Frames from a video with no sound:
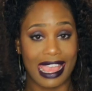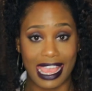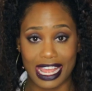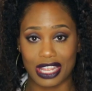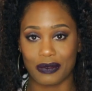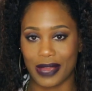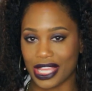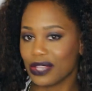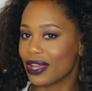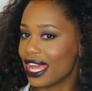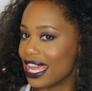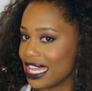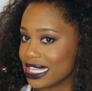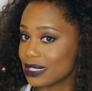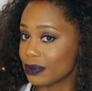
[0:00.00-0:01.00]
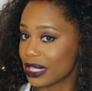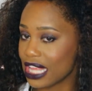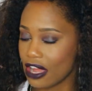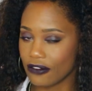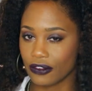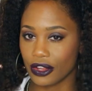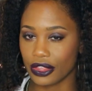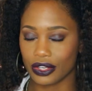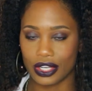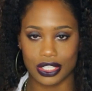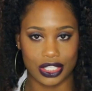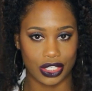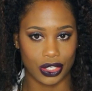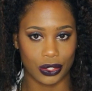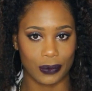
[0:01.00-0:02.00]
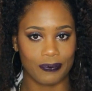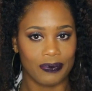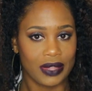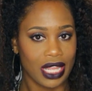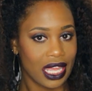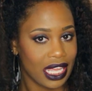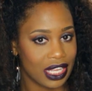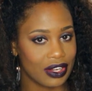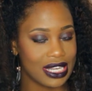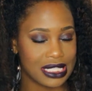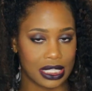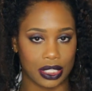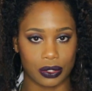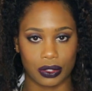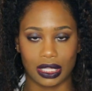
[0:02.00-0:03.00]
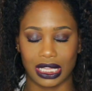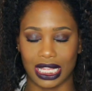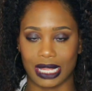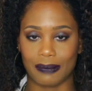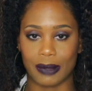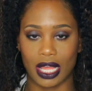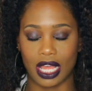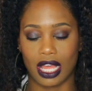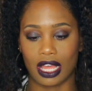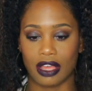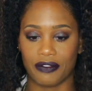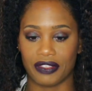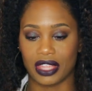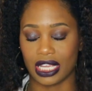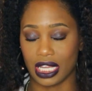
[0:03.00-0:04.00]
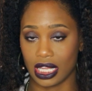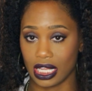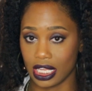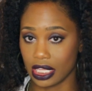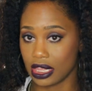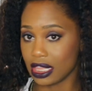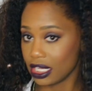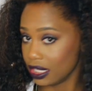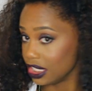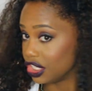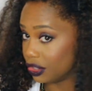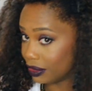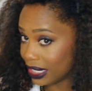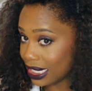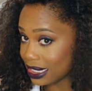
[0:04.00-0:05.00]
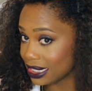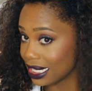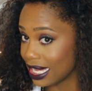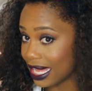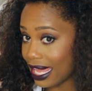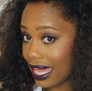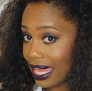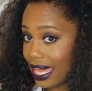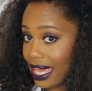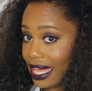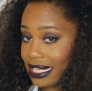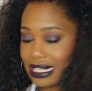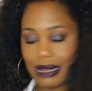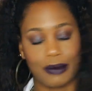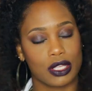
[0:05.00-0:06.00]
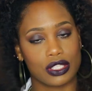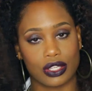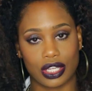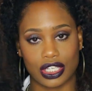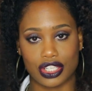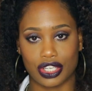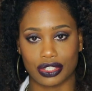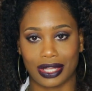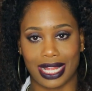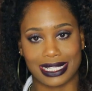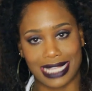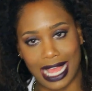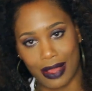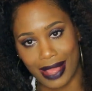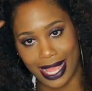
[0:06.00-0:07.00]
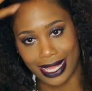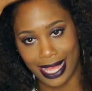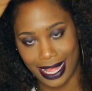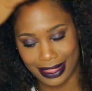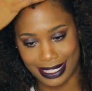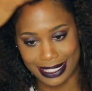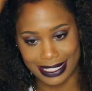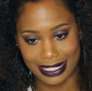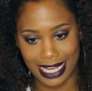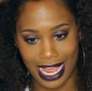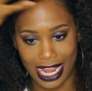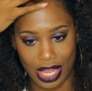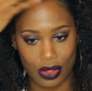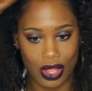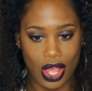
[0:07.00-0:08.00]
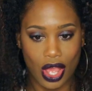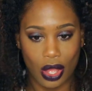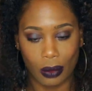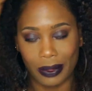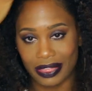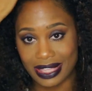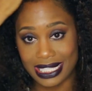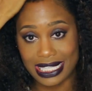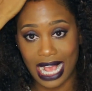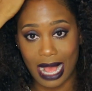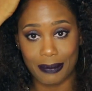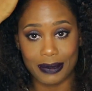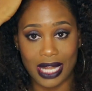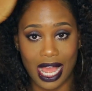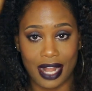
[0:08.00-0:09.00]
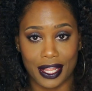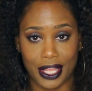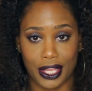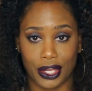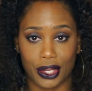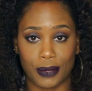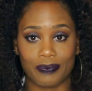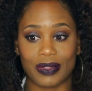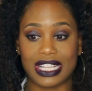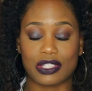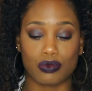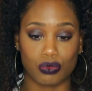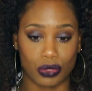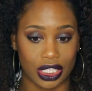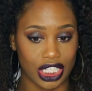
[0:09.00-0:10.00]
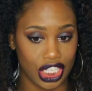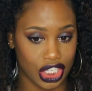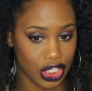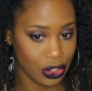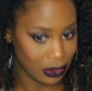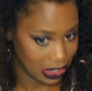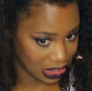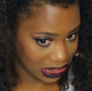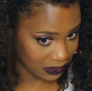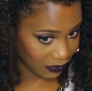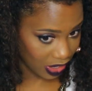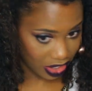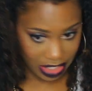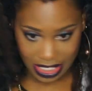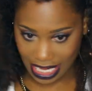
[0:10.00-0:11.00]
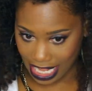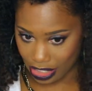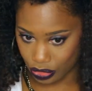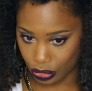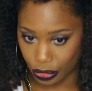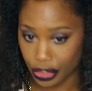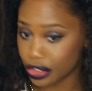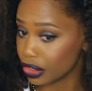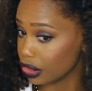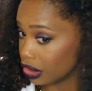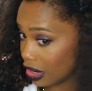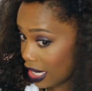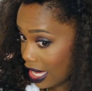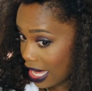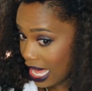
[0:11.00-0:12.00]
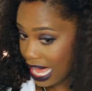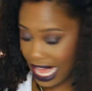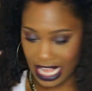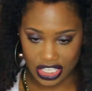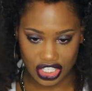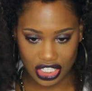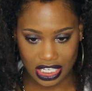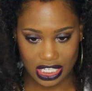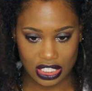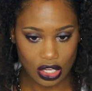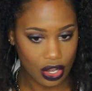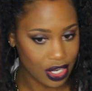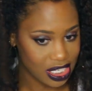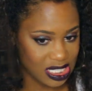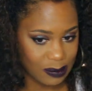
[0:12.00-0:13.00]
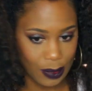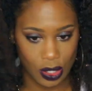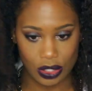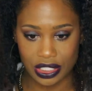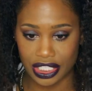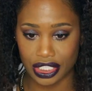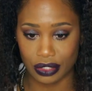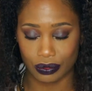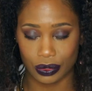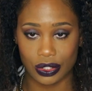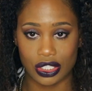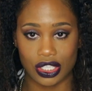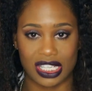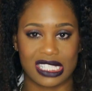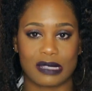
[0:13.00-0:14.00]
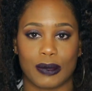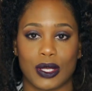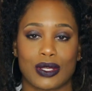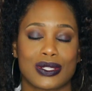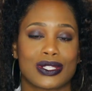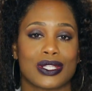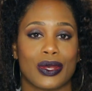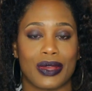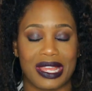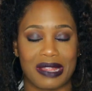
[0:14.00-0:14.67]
Anyway, you guys, without further ado, here is a little clip of the, the unit. And I'm also gonna show you guys how I got this style with the top knot here. It's really cute, it looks very natural. Your edges are exposed and your roots are exposed, so